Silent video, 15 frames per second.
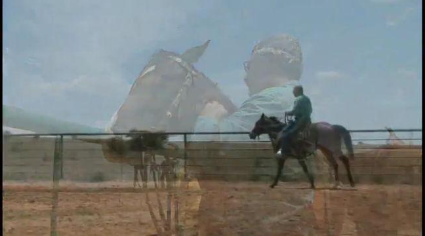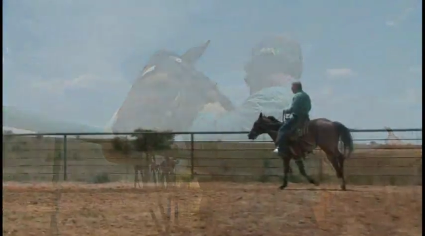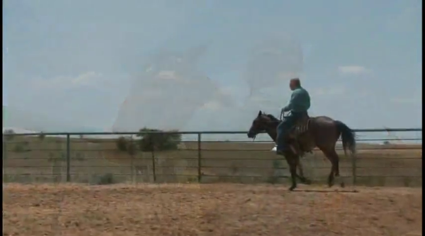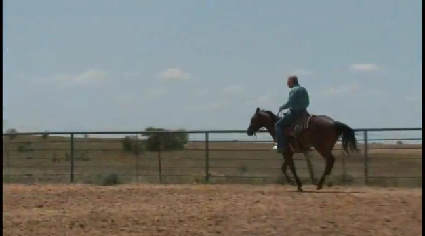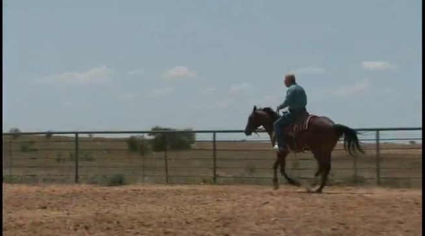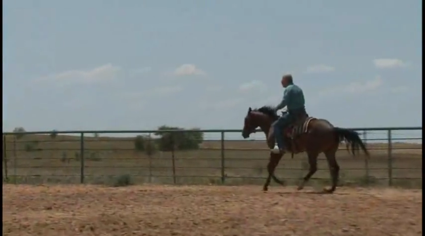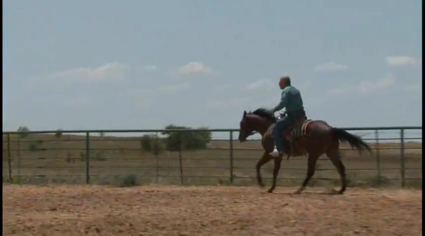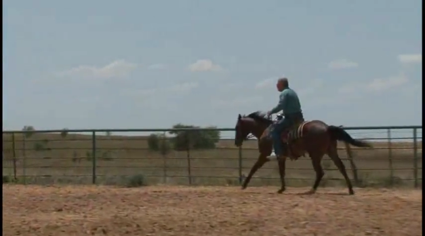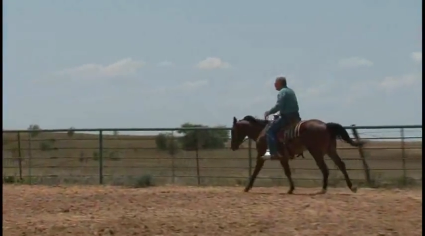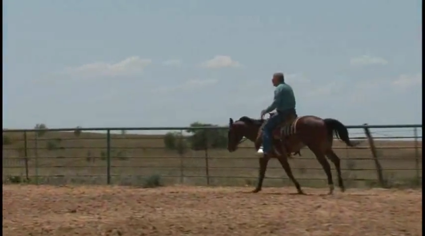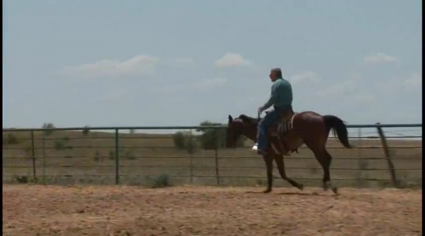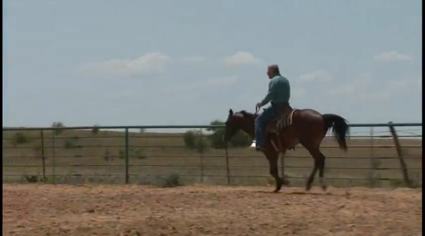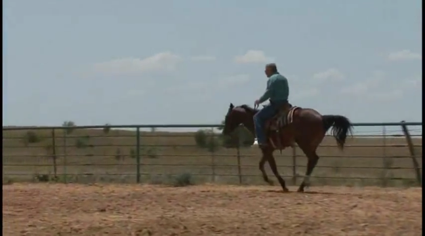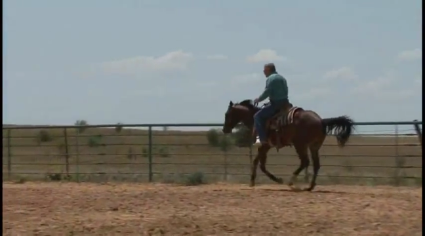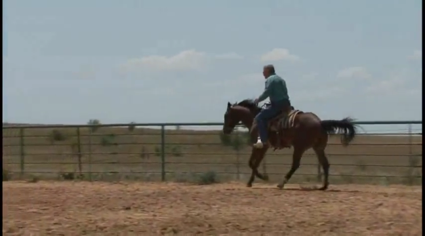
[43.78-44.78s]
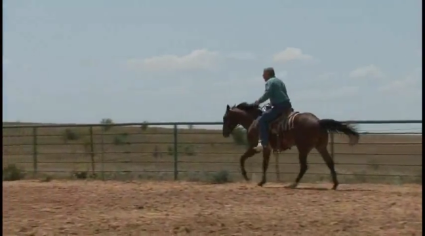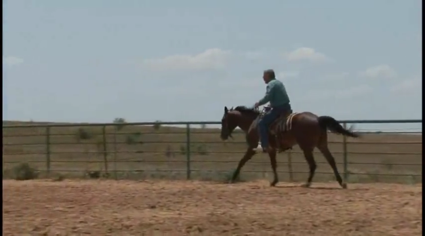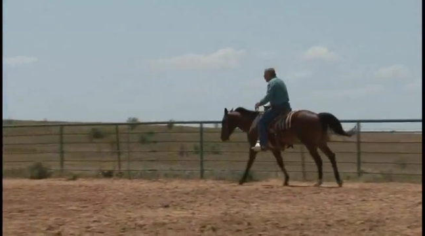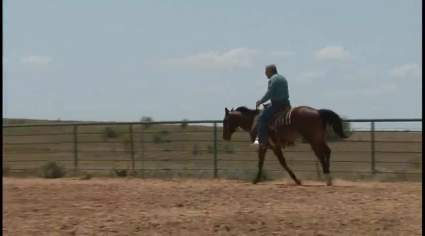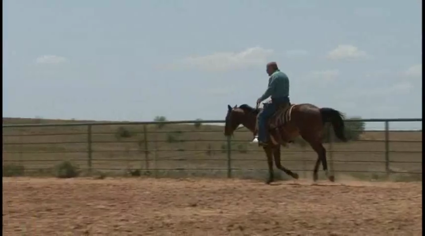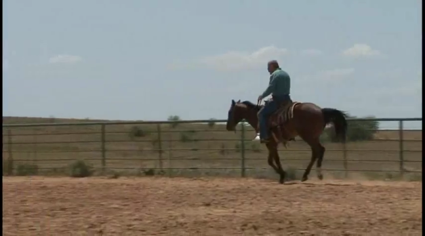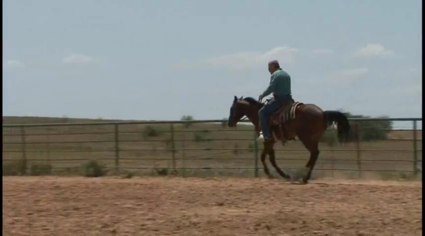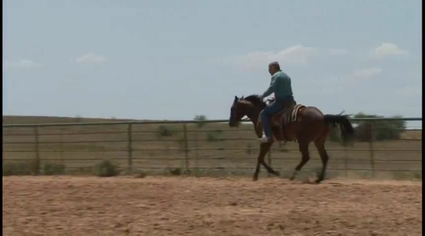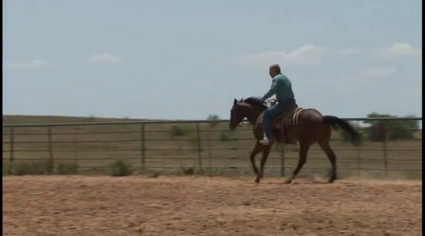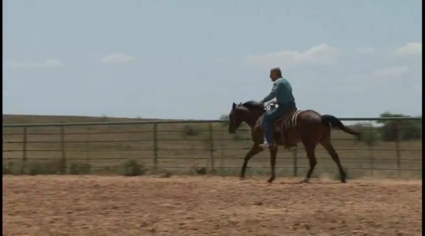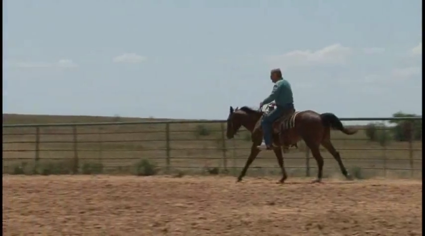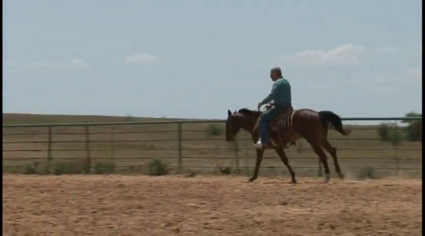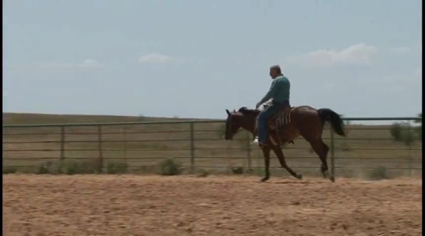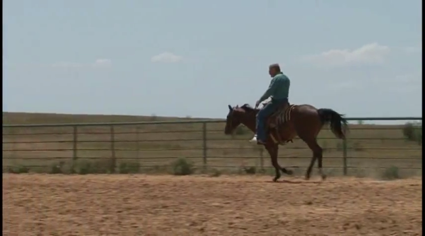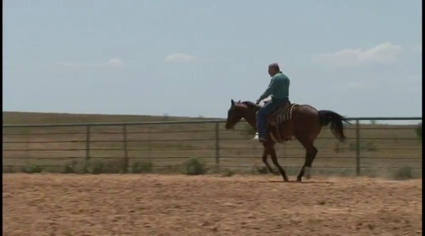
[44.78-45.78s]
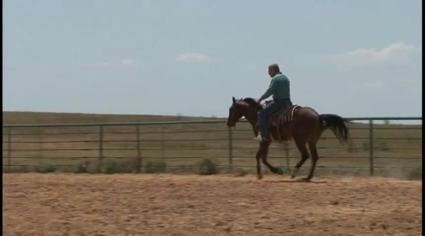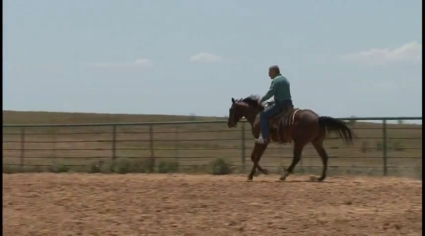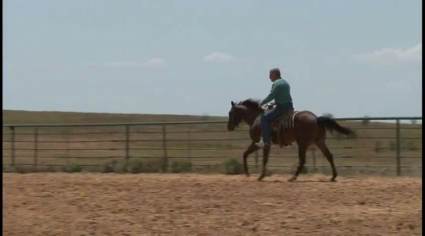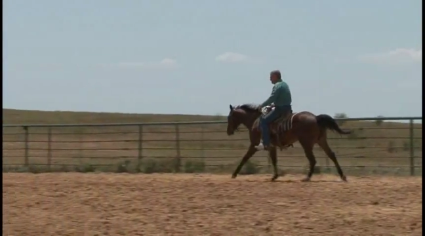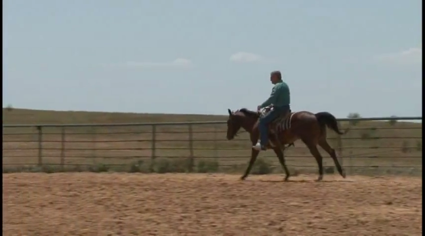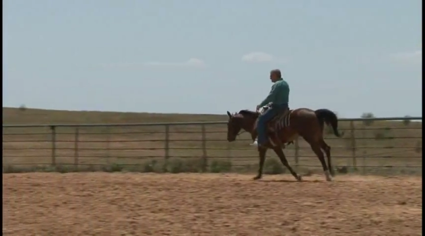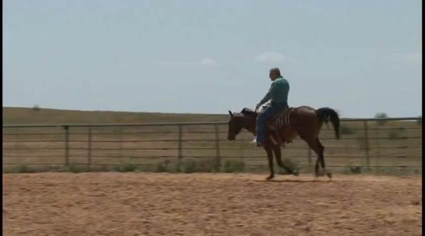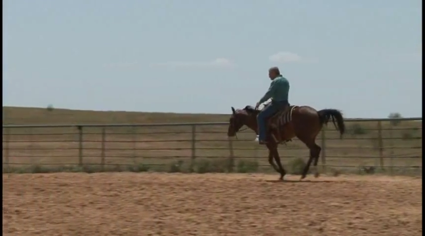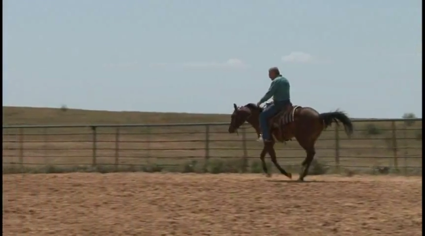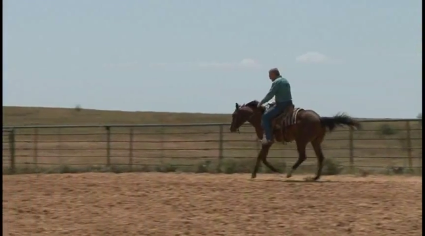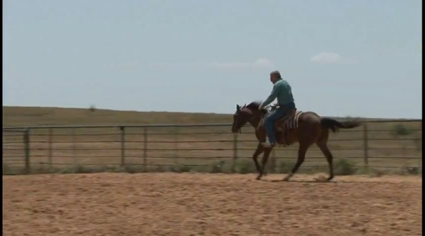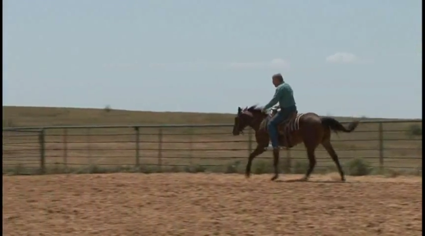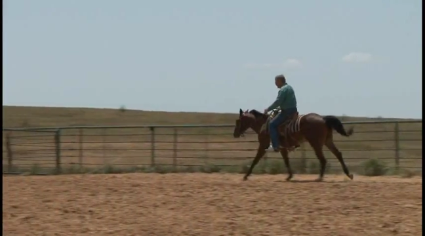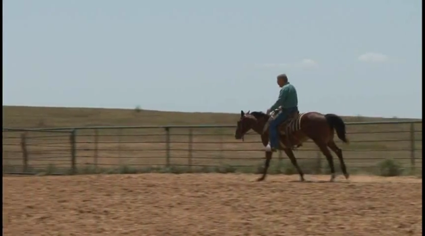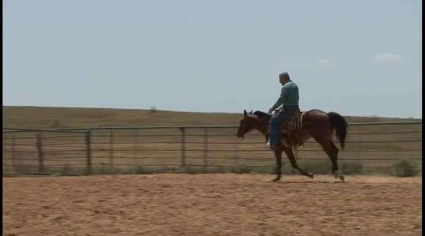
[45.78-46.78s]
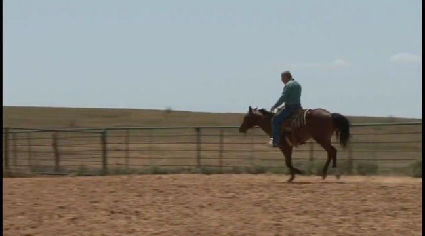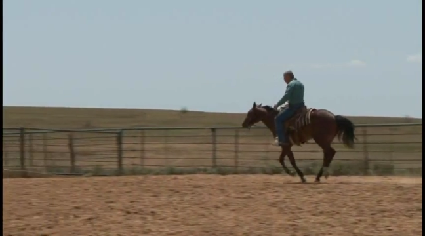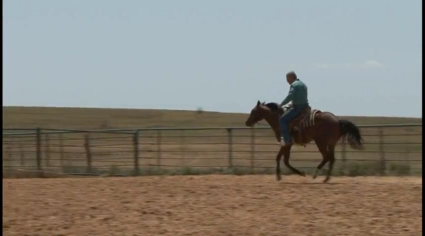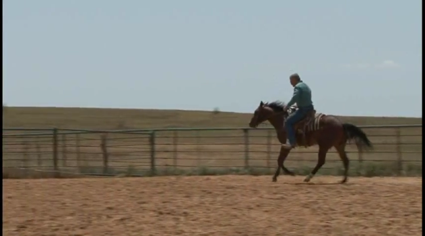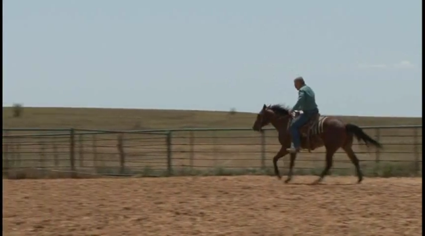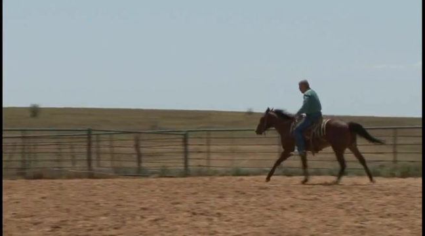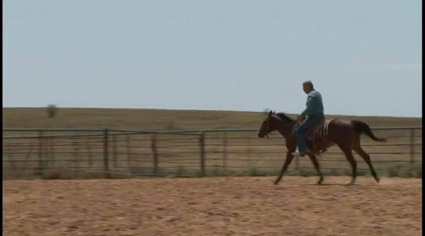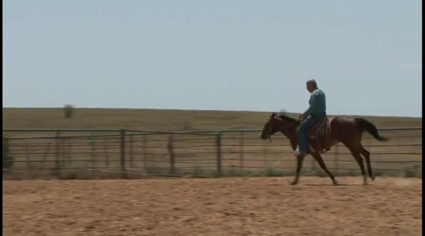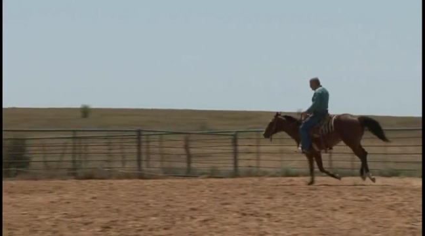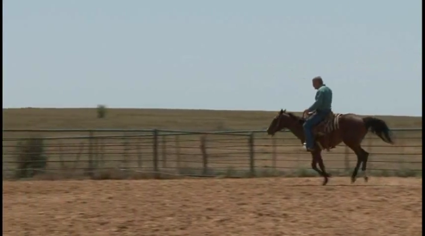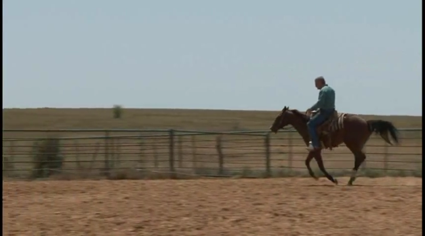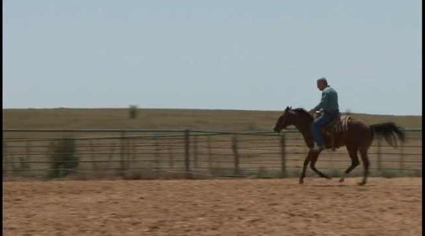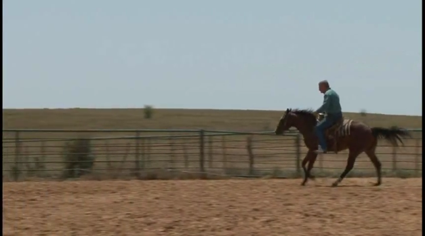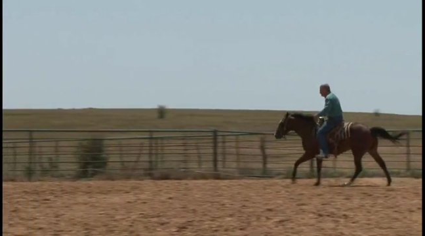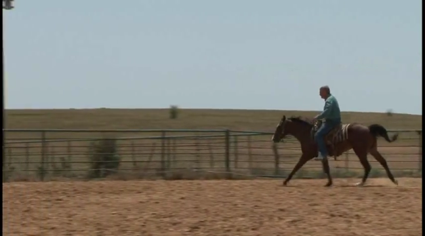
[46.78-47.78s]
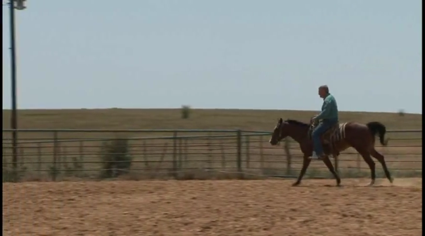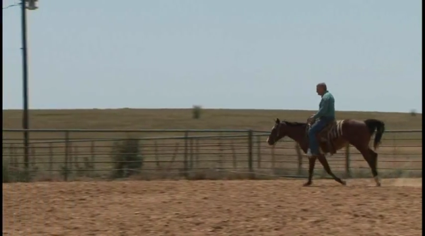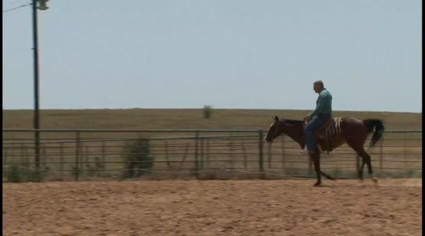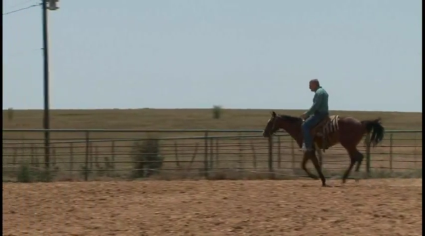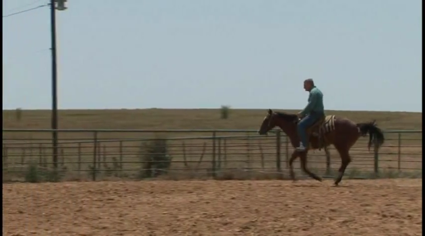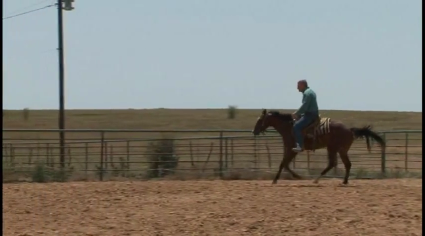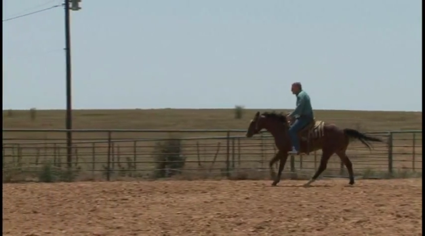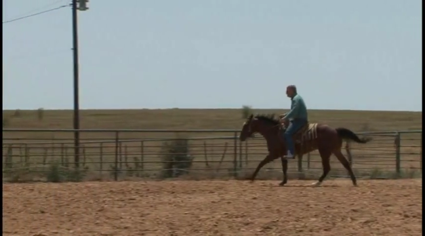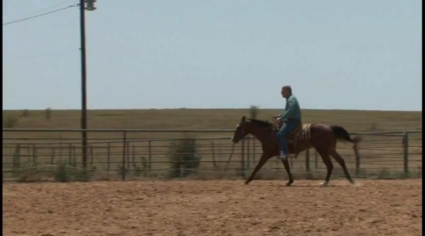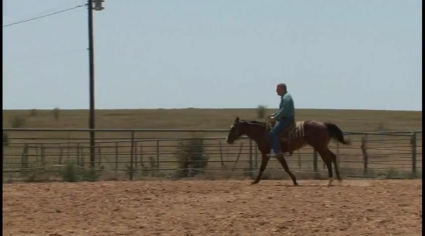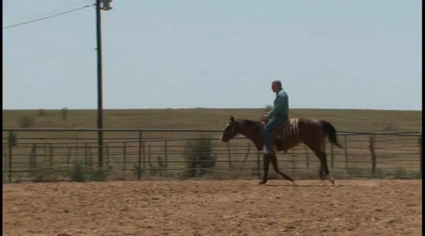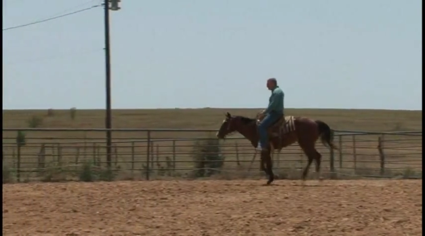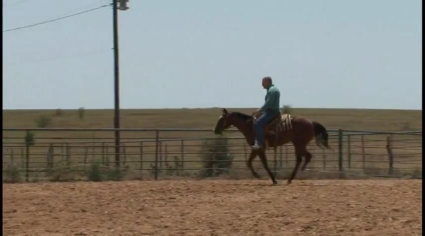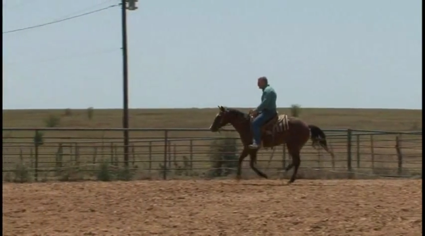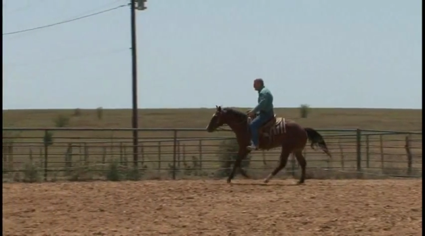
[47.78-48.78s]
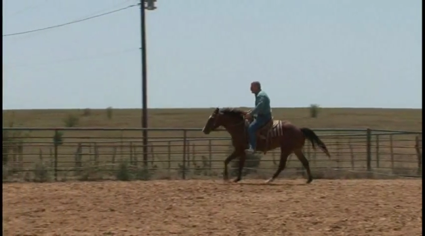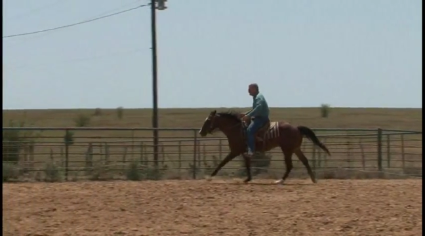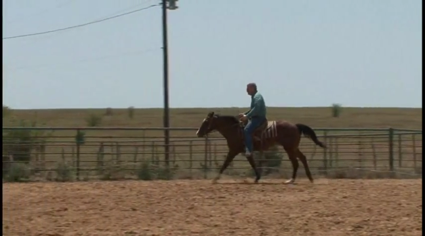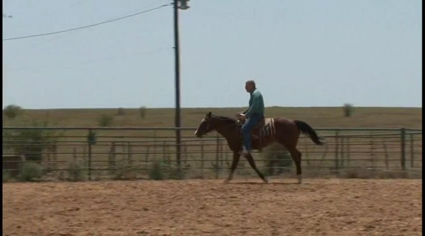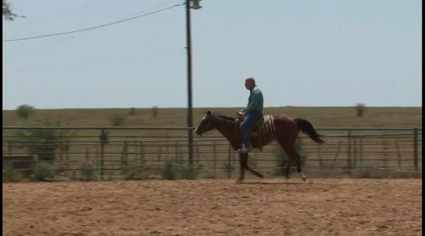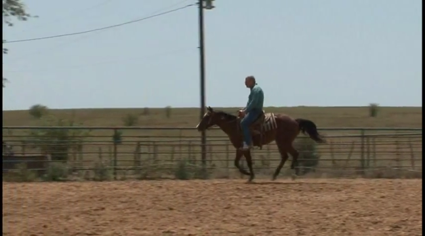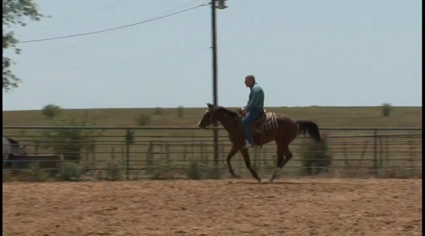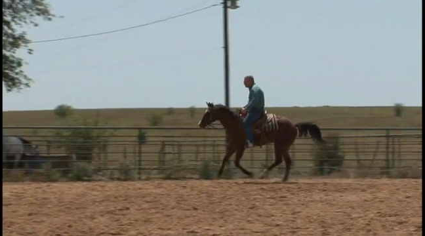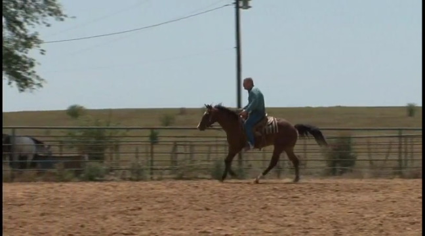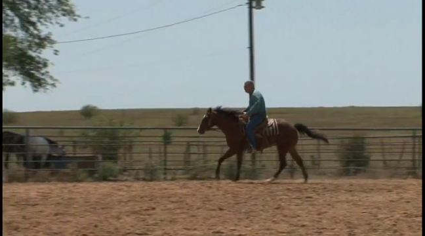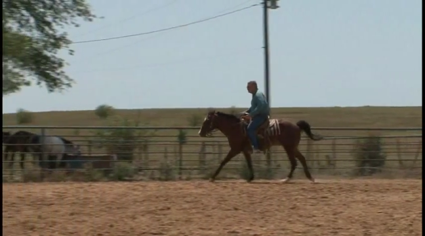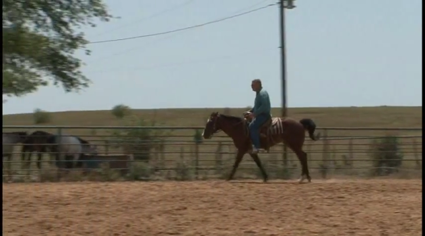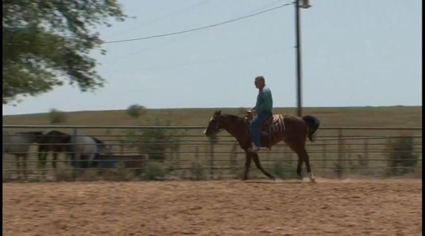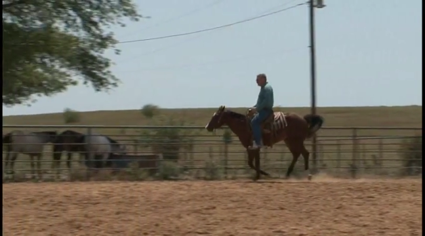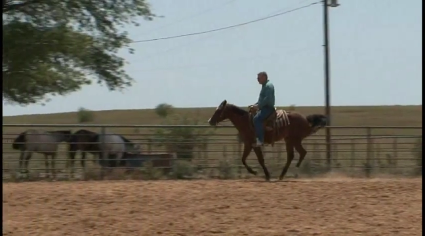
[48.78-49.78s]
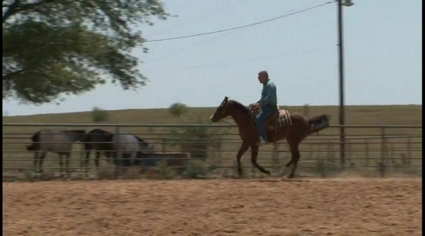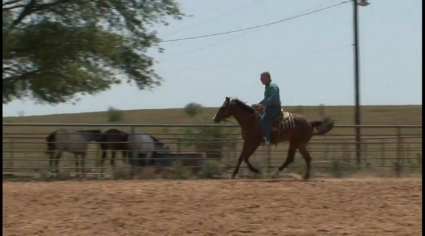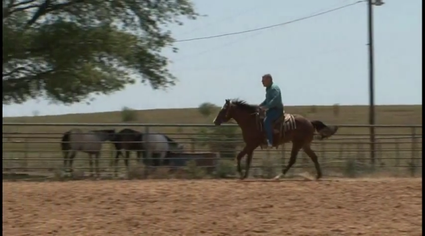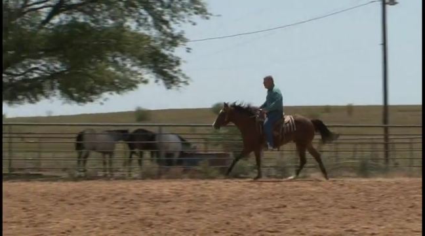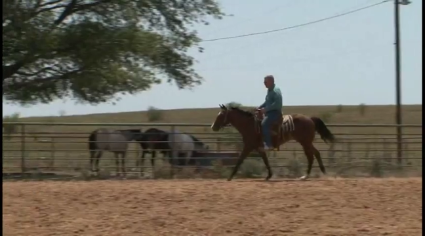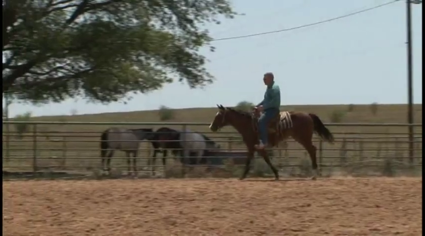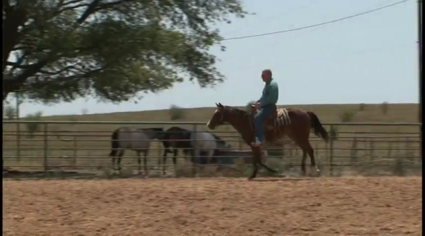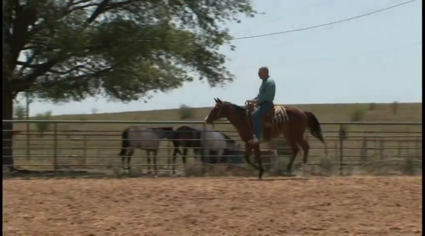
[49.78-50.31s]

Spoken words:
Nobody's mouth can be seen.